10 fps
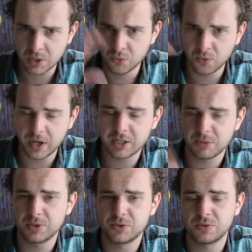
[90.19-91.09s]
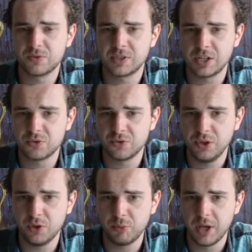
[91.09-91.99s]
right up in sort of Central
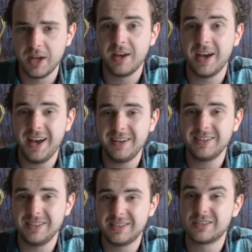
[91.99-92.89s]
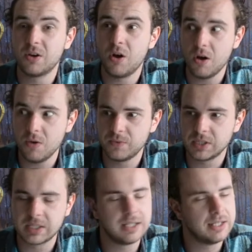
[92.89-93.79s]
Europe, and it is
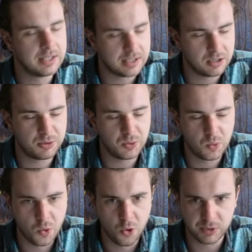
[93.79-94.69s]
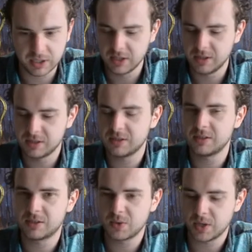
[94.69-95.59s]
obviously a little bit warmer, so
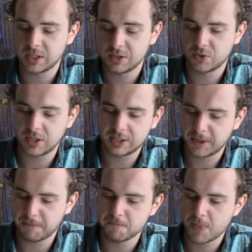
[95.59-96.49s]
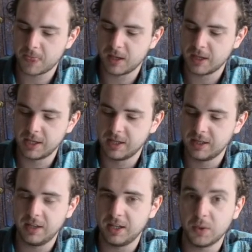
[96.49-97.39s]
this is quite interesting.
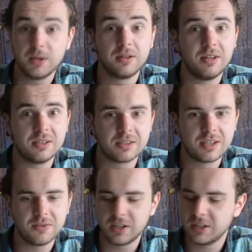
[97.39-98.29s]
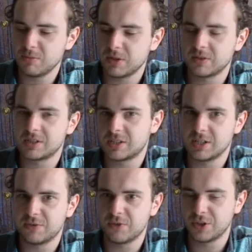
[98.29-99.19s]
Anyway, let's give it a little bit of
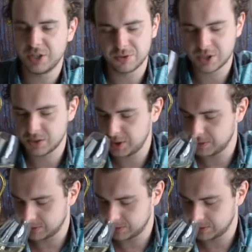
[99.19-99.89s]
sniff on the nose, shall we?